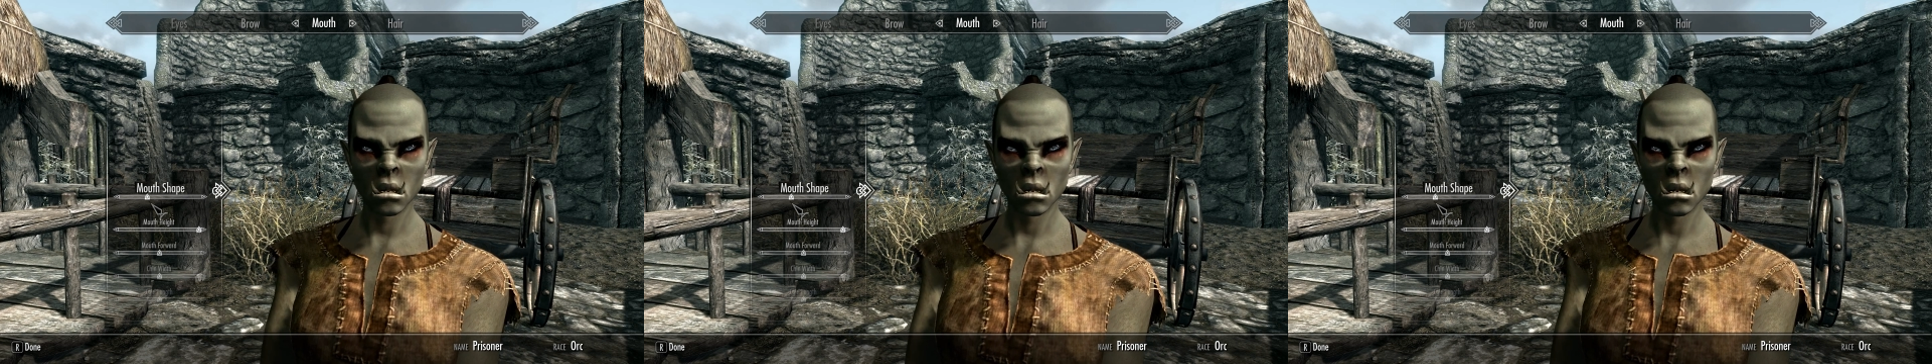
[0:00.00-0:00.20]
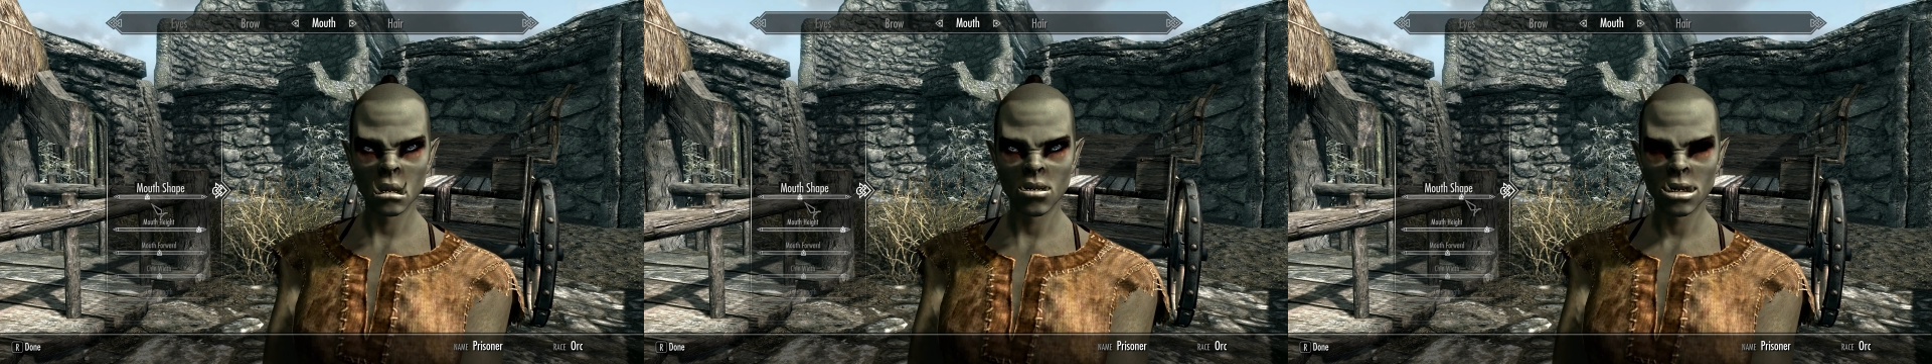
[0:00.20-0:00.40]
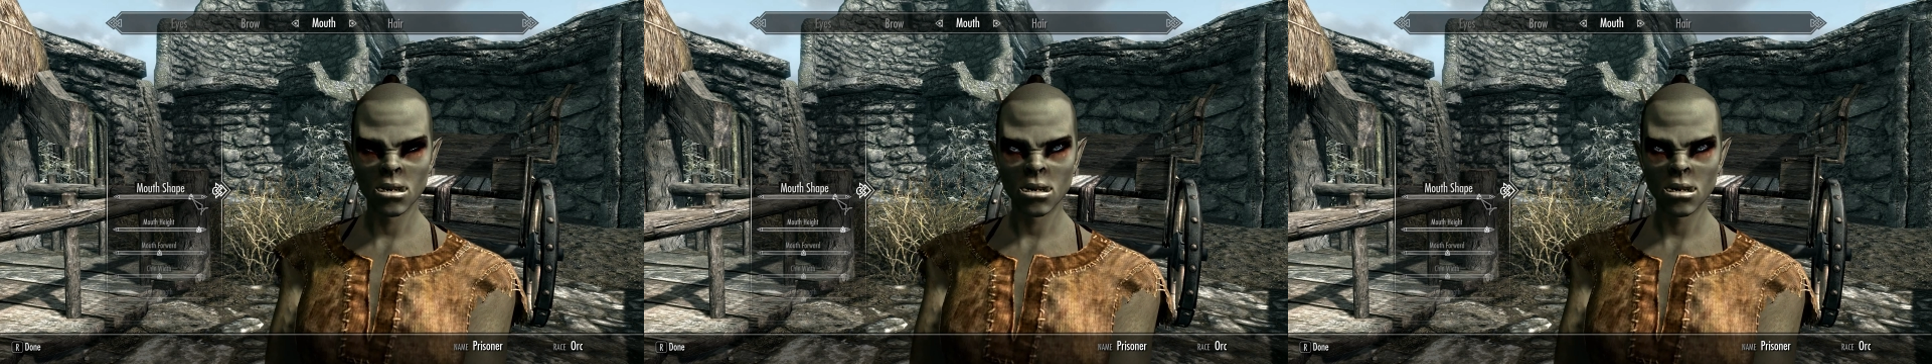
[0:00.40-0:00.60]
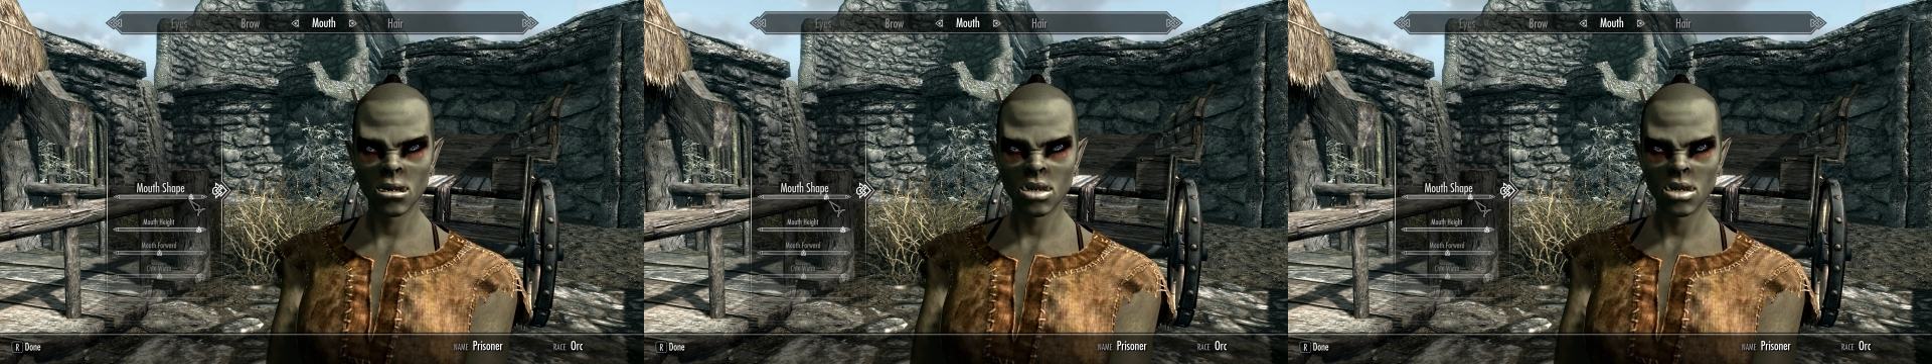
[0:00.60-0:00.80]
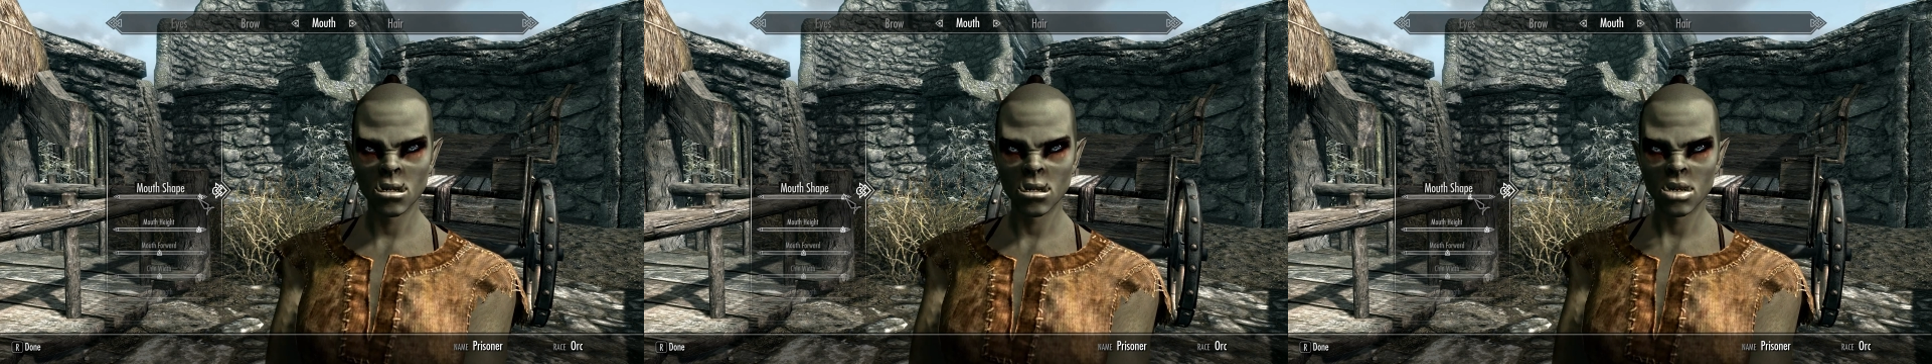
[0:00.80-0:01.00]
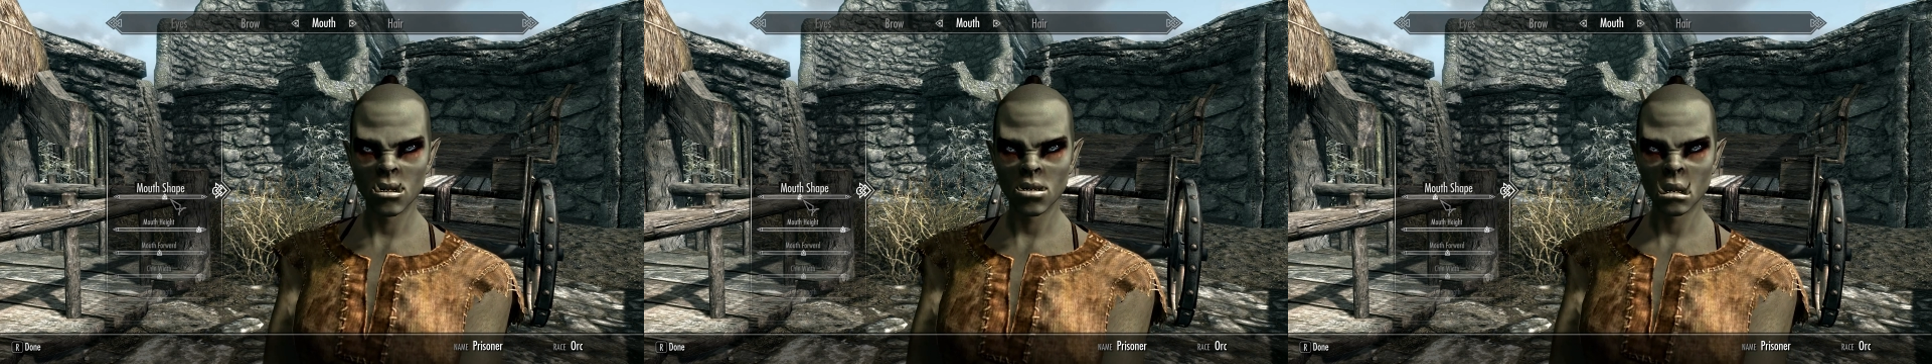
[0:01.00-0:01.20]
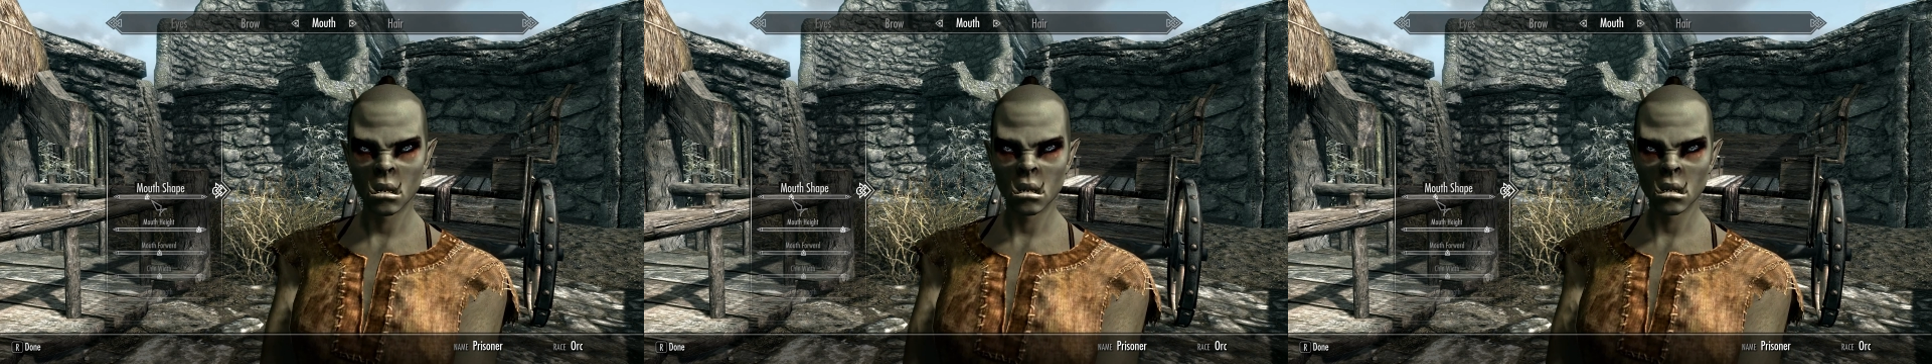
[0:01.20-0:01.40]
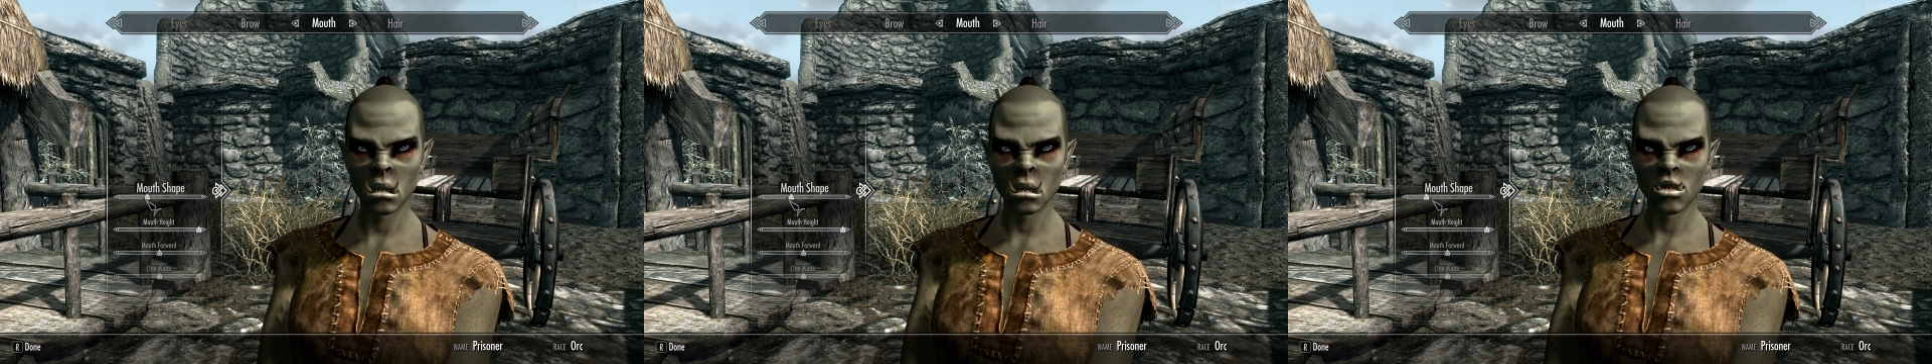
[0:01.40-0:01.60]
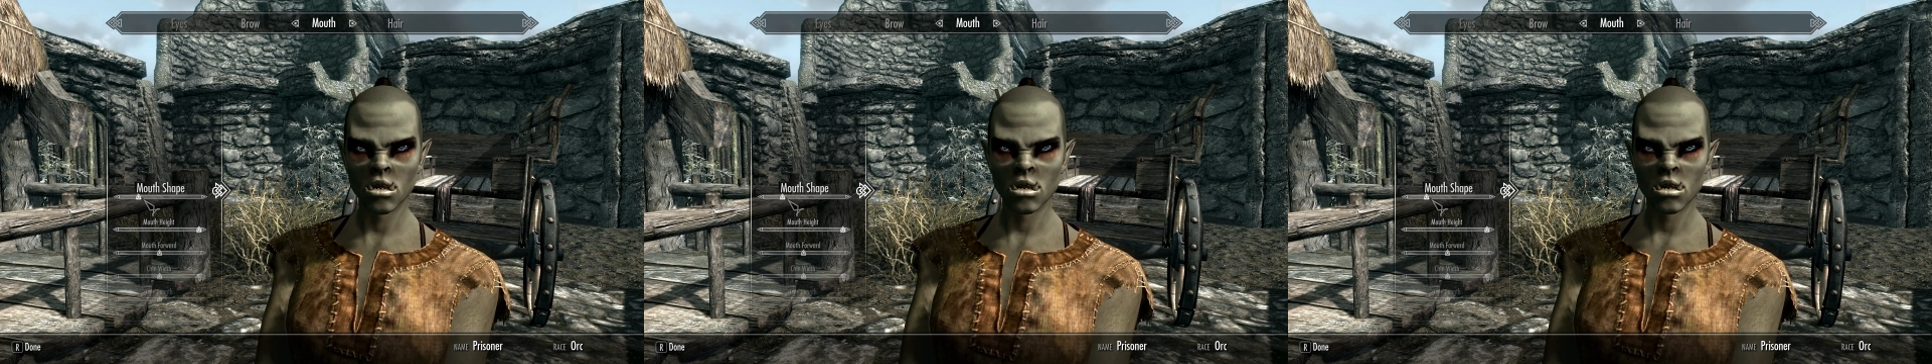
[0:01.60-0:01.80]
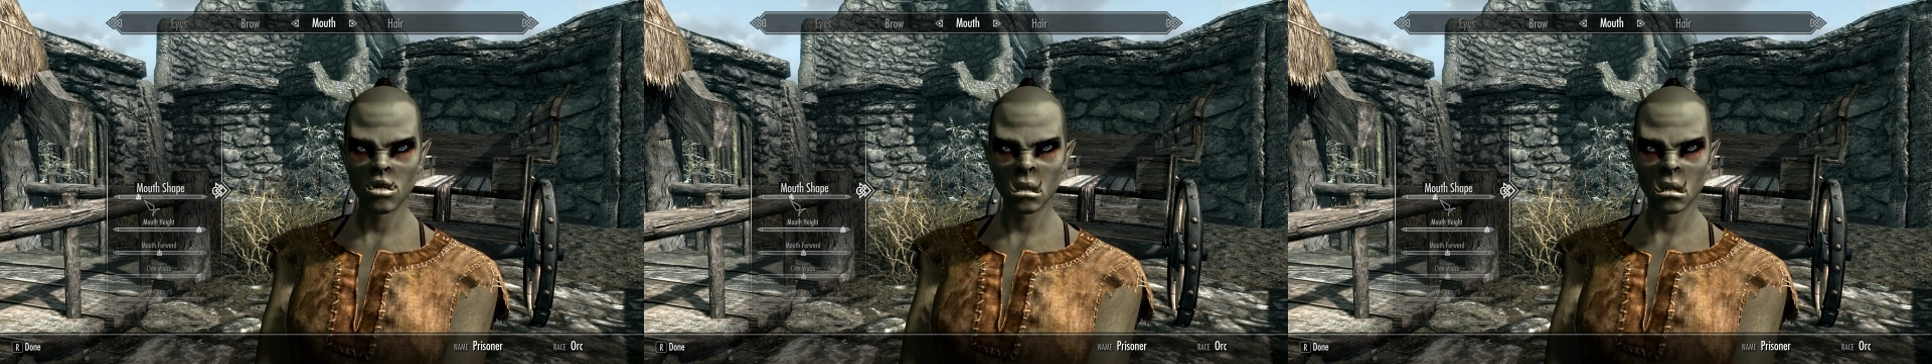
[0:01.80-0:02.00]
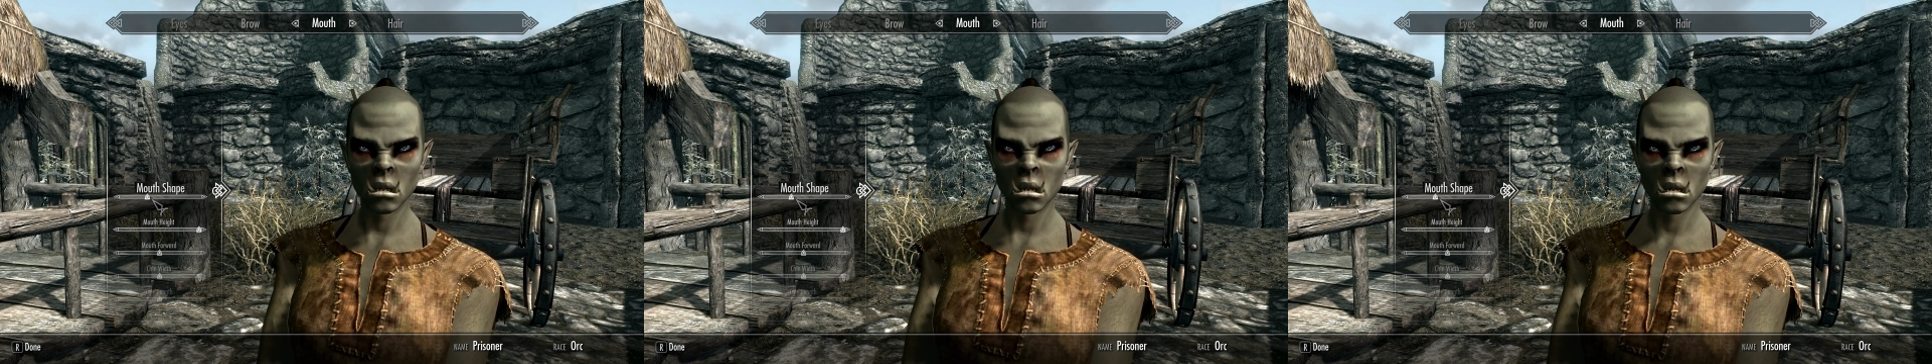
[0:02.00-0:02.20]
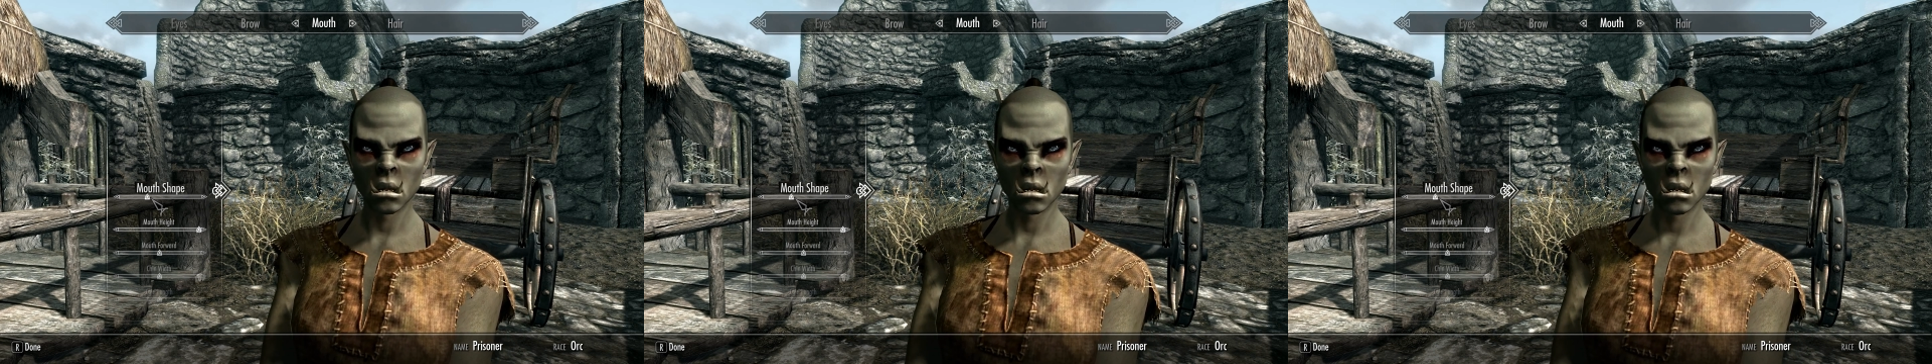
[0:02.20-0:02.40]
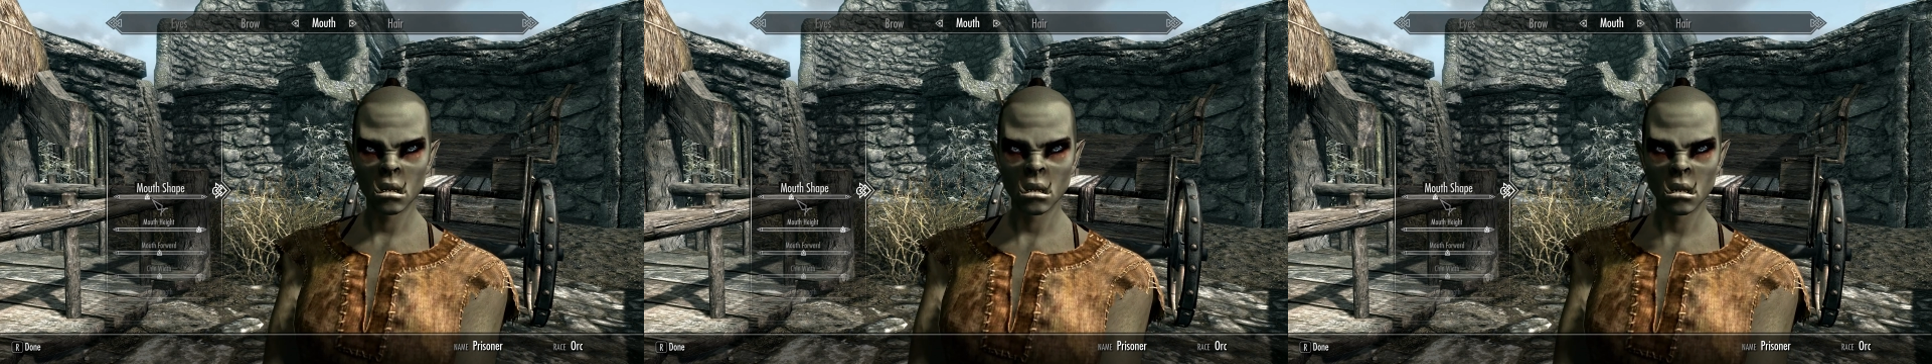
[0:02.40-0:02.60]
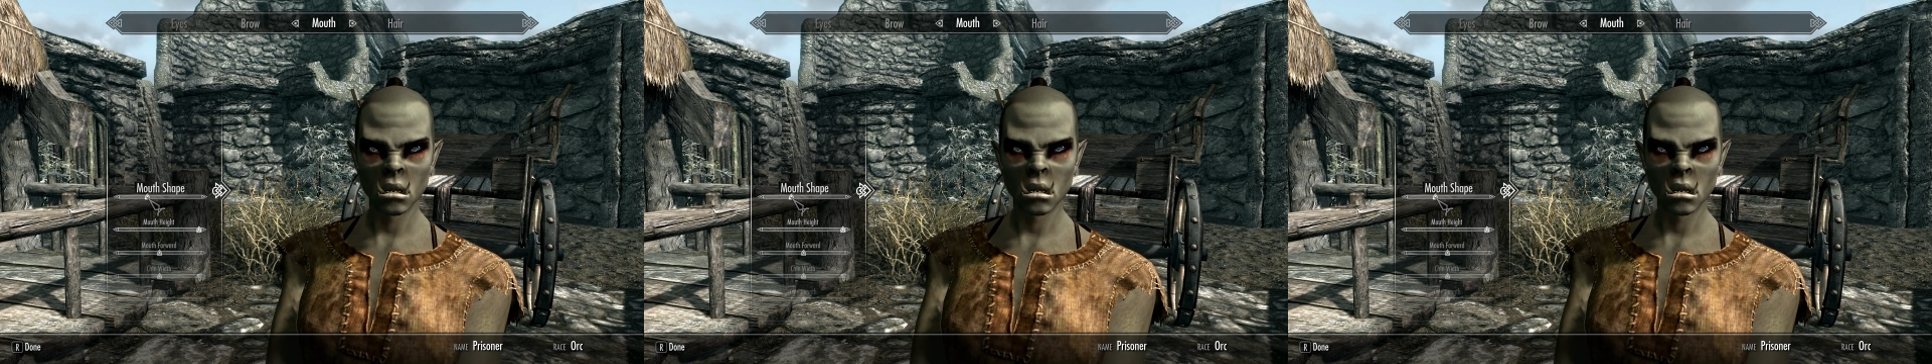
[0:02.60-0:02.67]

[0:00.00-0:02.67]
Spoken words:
You don't have to have like massive ones like that.